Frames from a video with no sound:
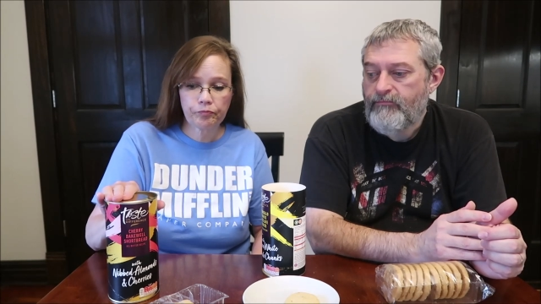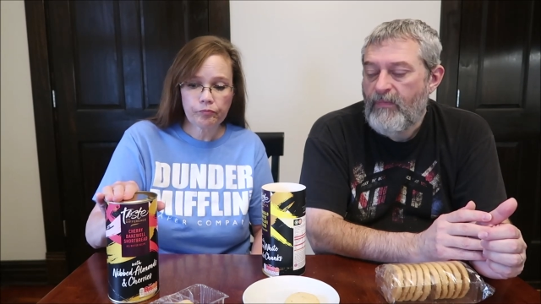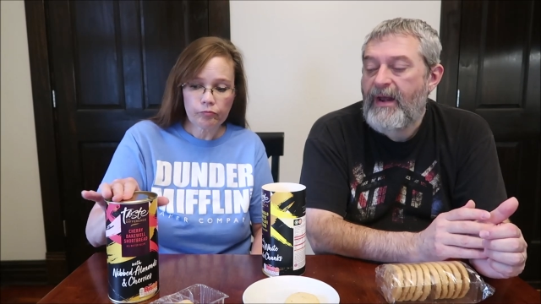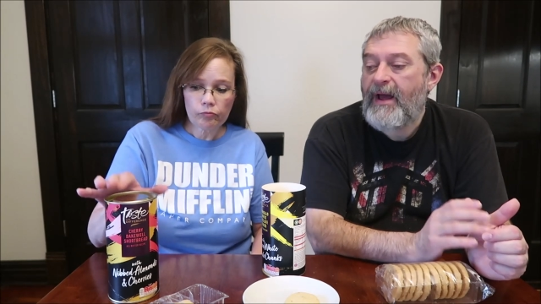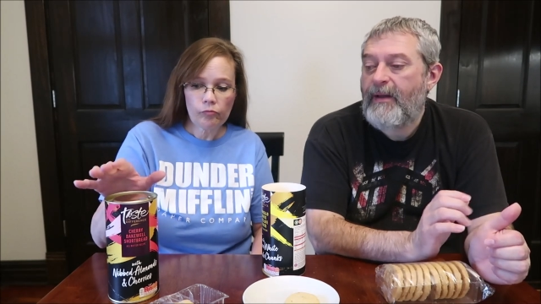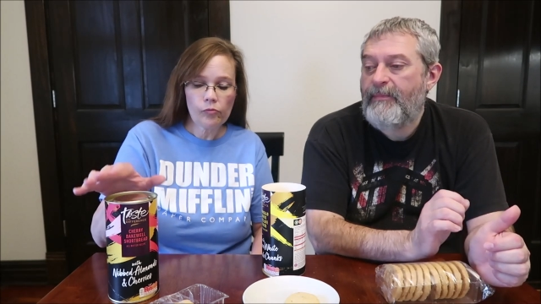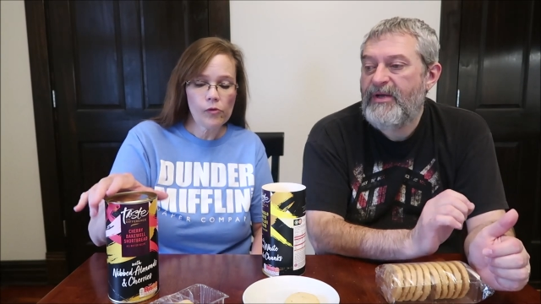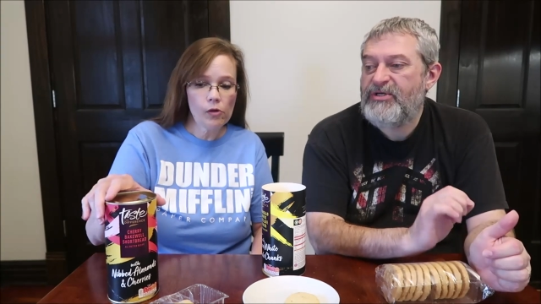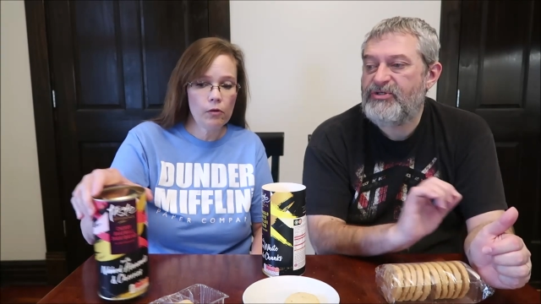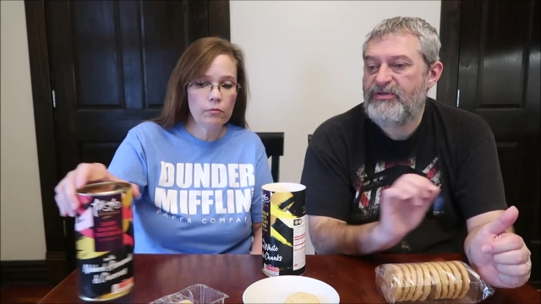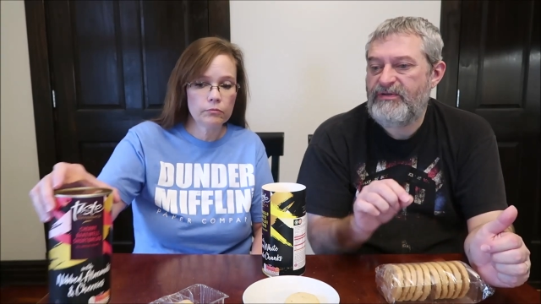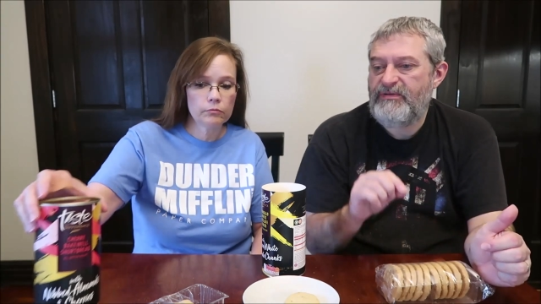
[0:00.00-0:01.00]
Speaker 1: And I can
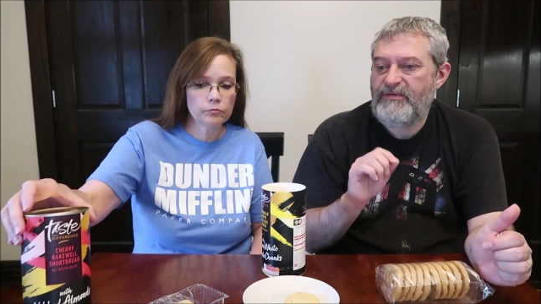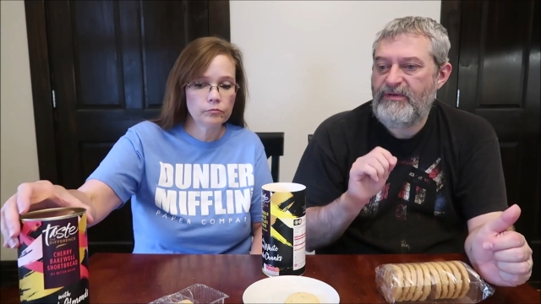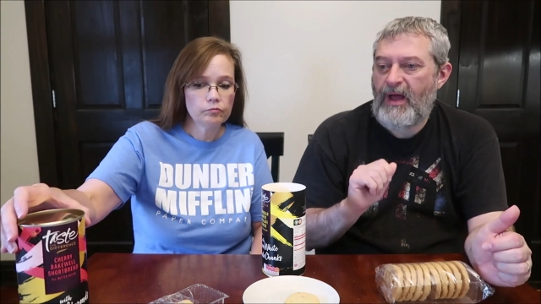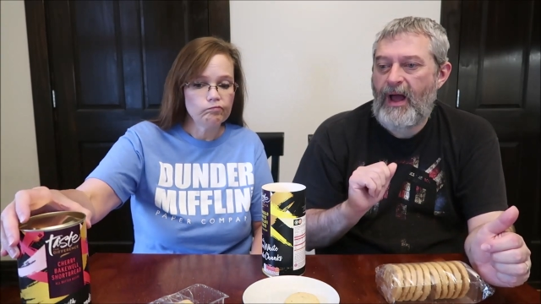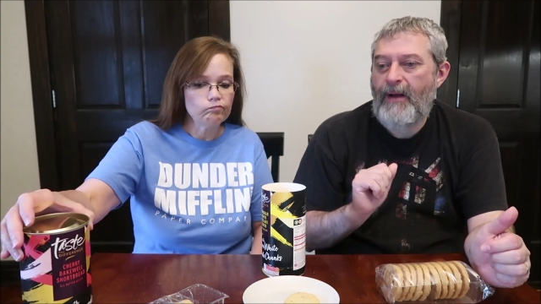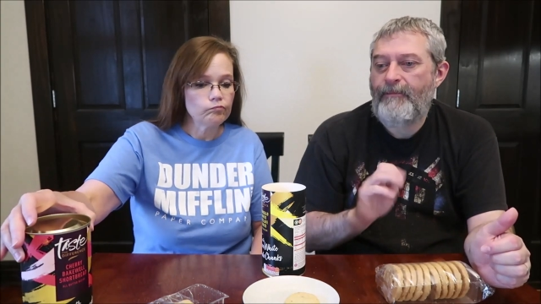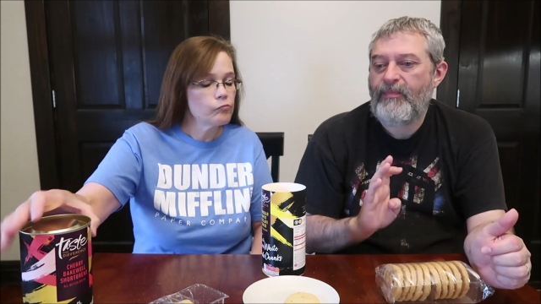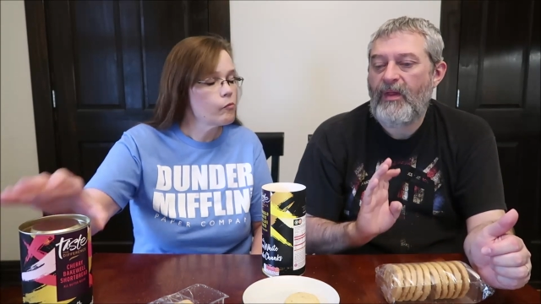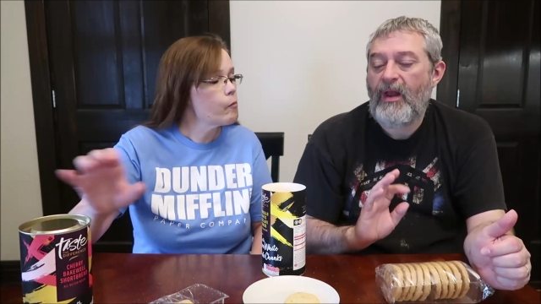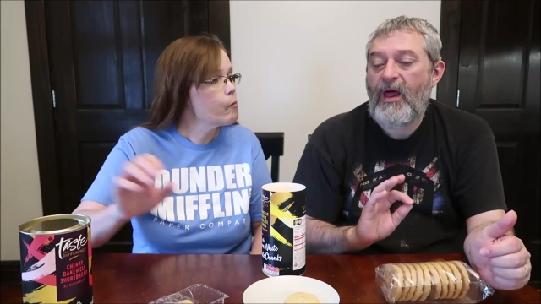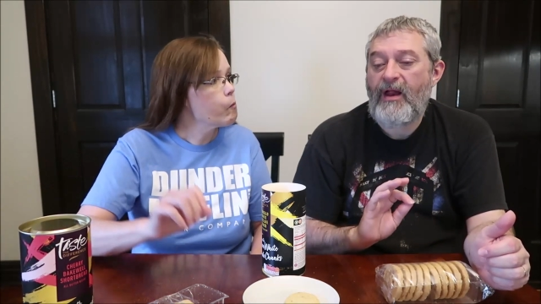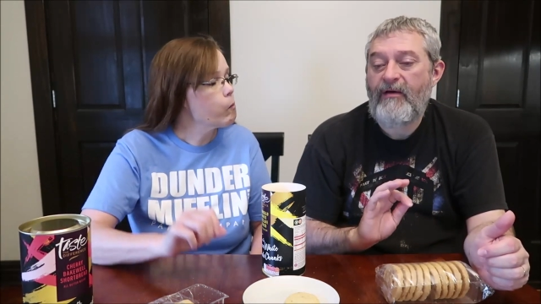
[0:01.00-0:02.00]
picture um,
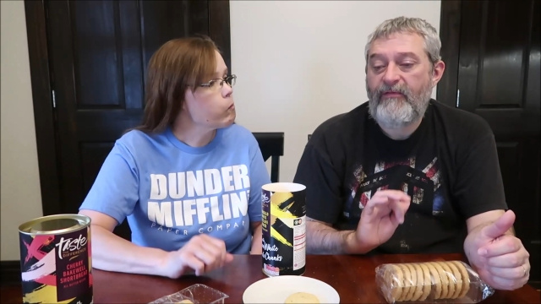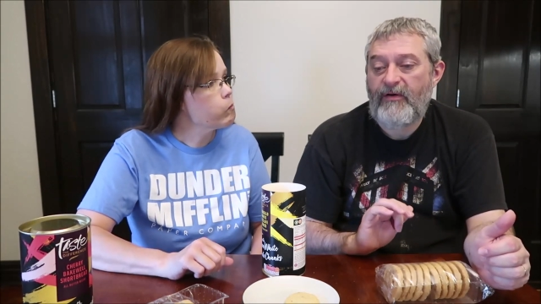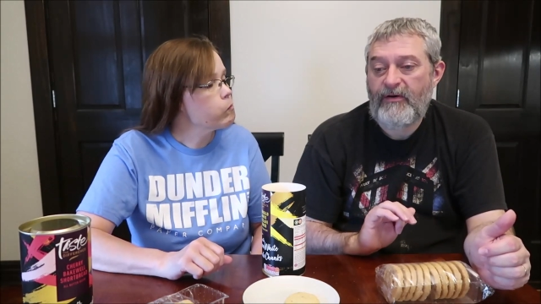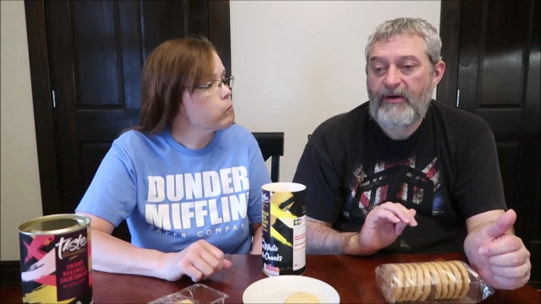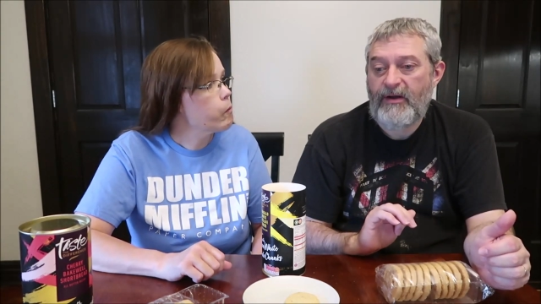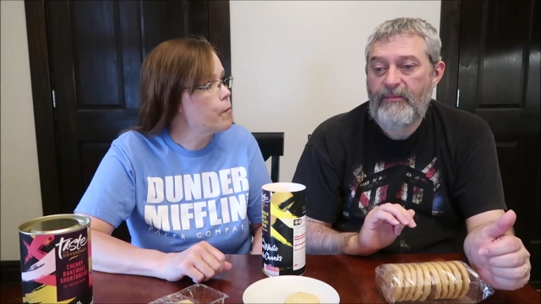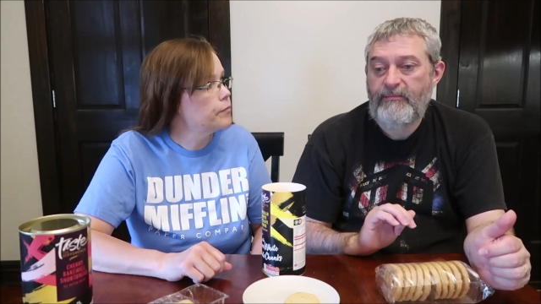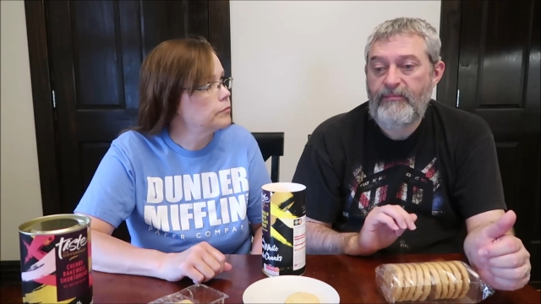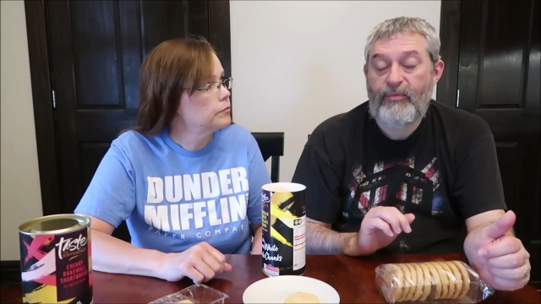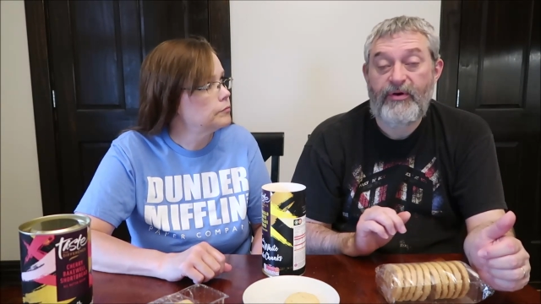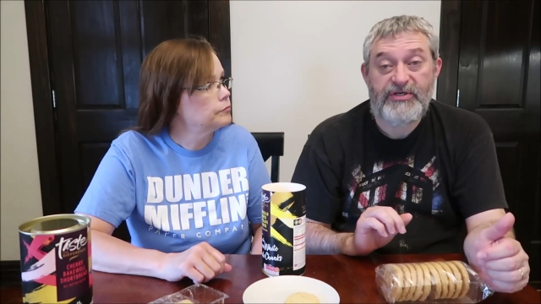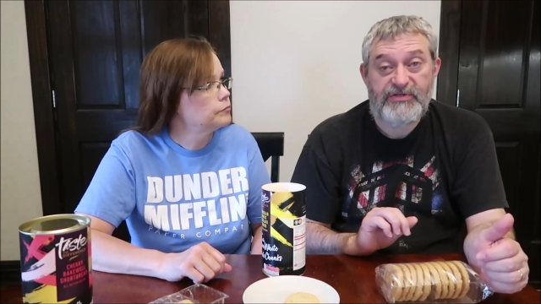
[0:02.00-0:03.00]
a lot of our uh,
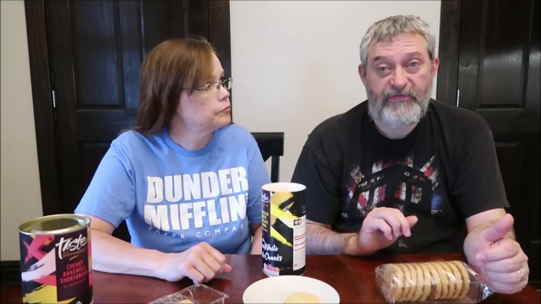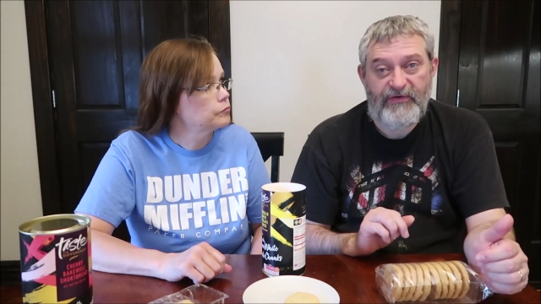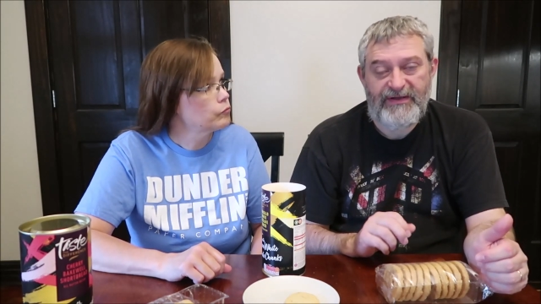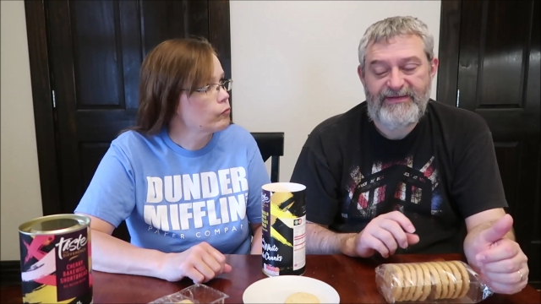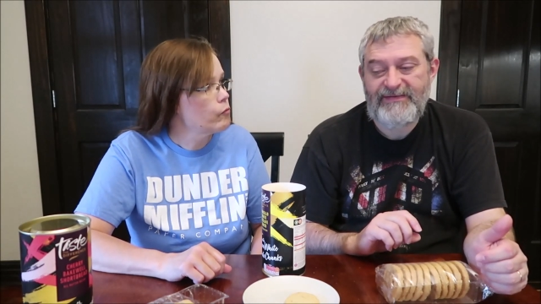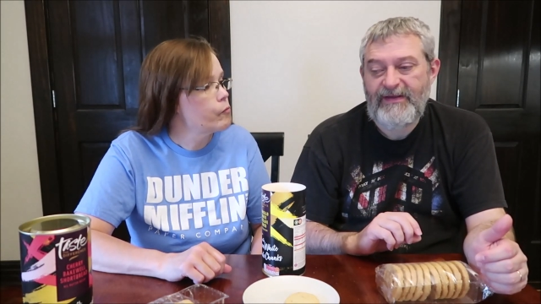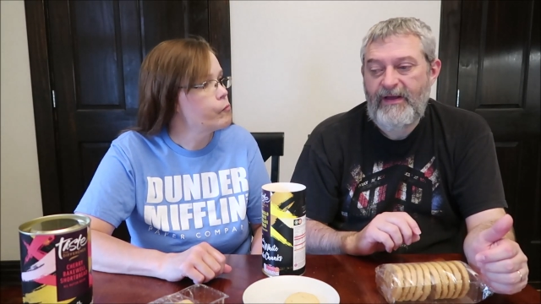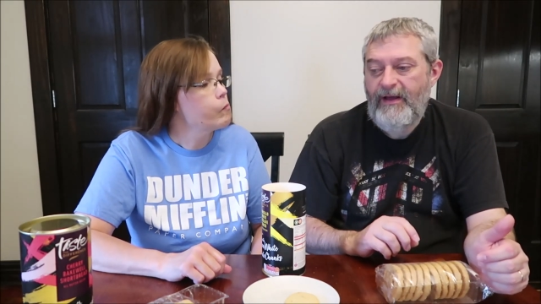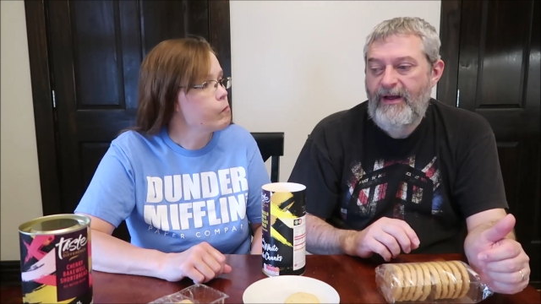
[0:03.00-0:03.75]
British friends.